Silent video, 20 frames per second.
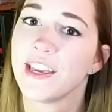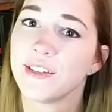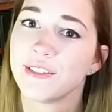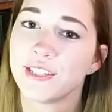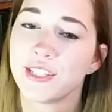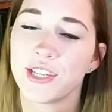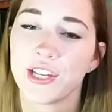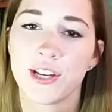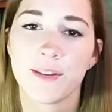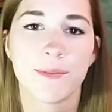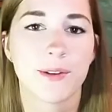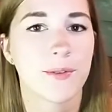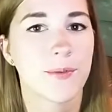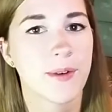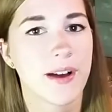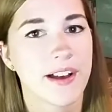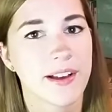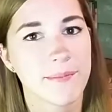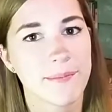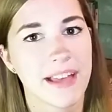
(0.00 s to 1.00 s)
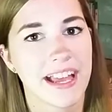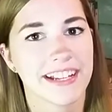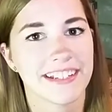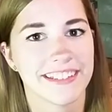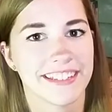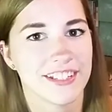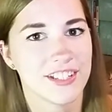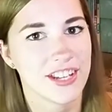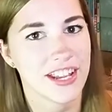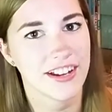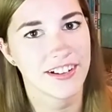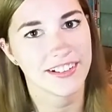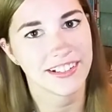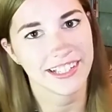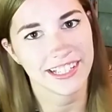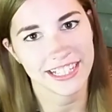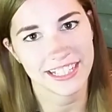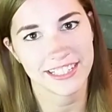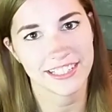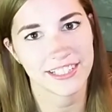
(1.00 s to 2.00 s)
YouTube, welcome back to the channel
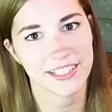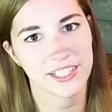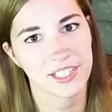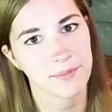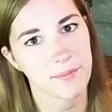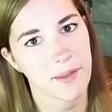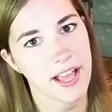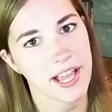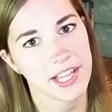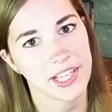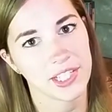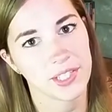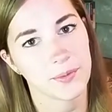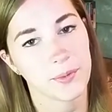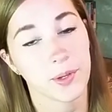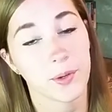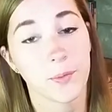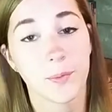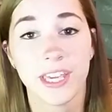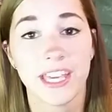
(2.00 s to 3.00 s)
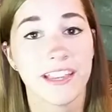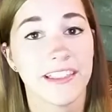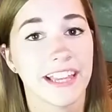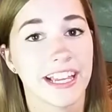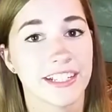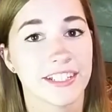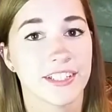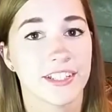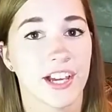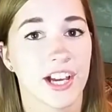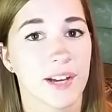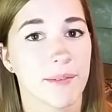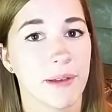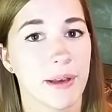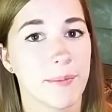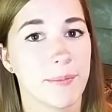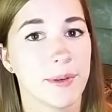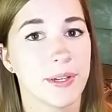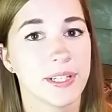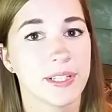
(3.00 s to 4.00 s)
Lindz Smiles, where we like to talk
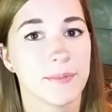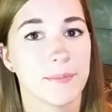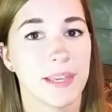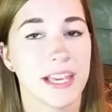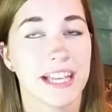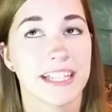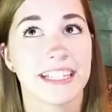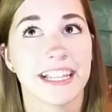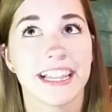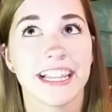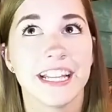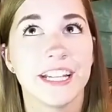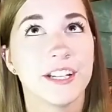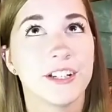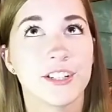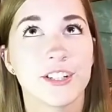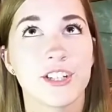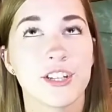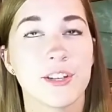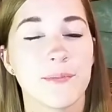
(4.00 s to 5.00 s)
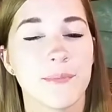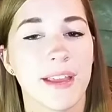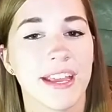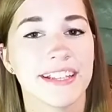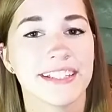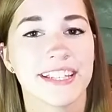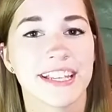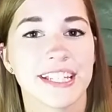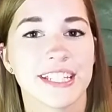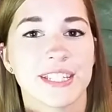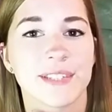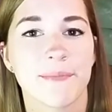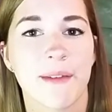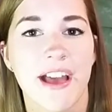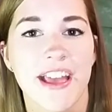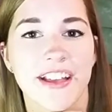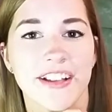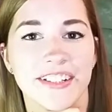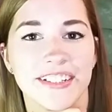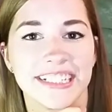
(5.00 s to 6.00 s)
about books because literature makes us
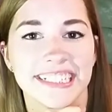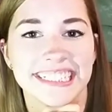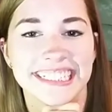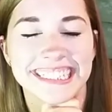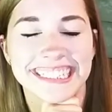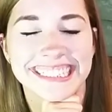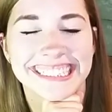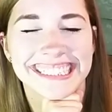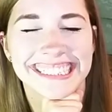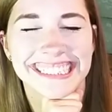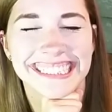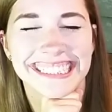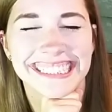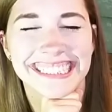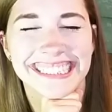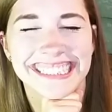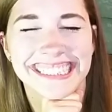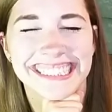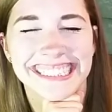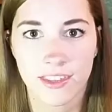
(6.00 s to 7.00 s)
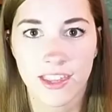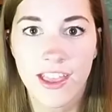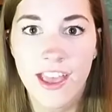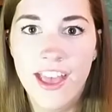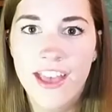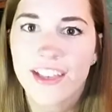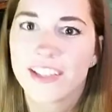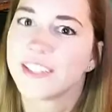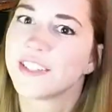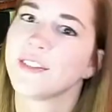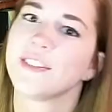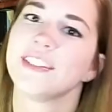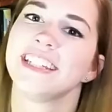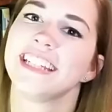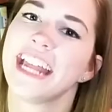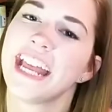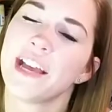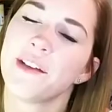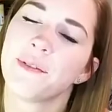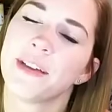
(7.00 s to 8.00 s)
smile. So
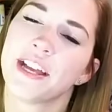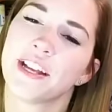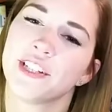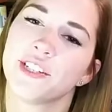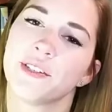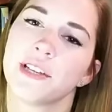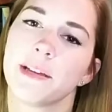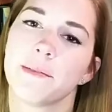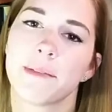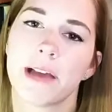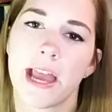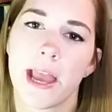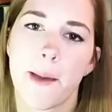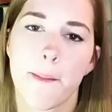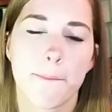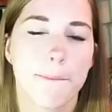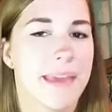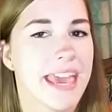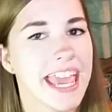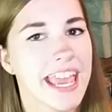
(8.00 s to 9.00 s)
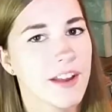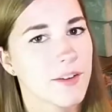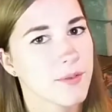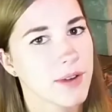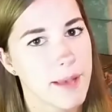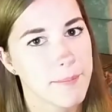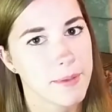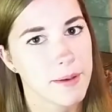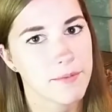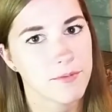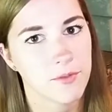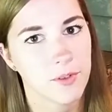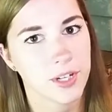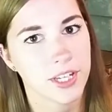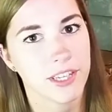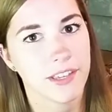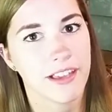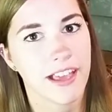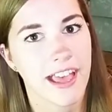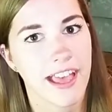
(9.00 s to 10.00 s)
today we are doing my May wrap-up
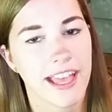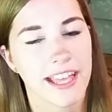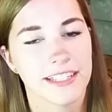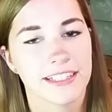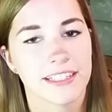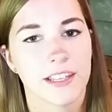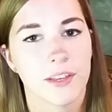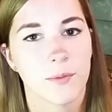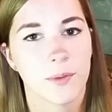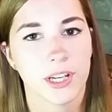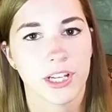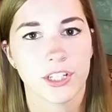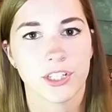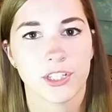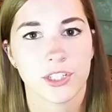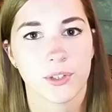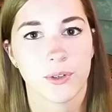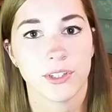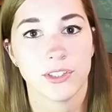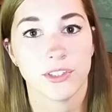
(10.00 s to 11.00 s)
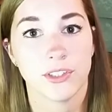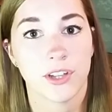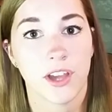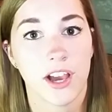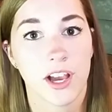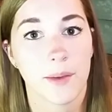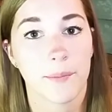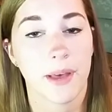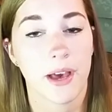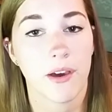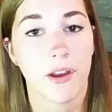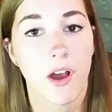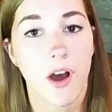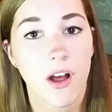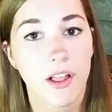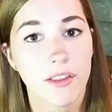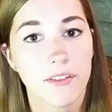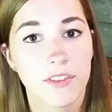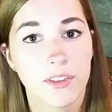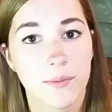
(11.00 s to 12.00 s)
for you guys. We are just going to talk about
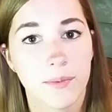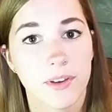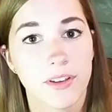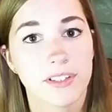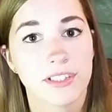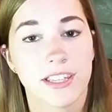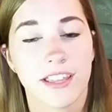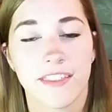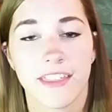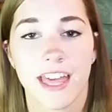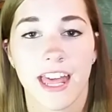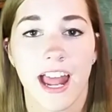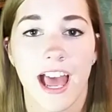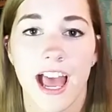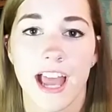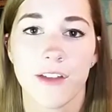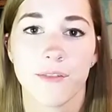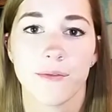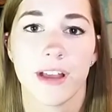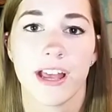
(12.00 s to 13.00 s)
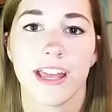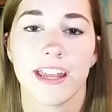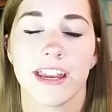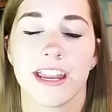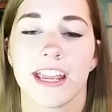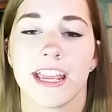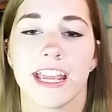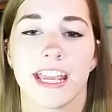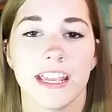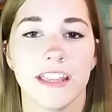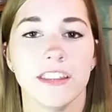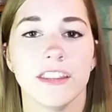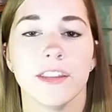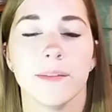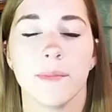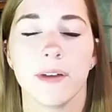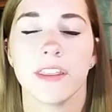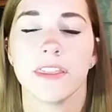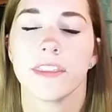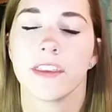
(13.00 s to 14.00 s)
all of the books that I read in
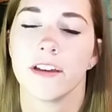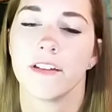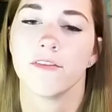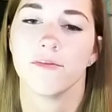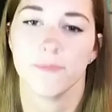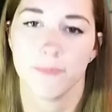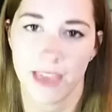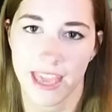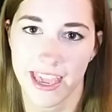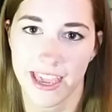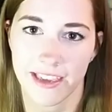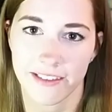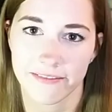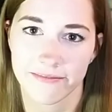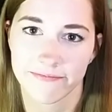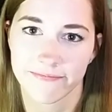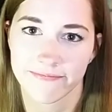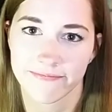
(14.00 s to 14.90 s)
the month of May.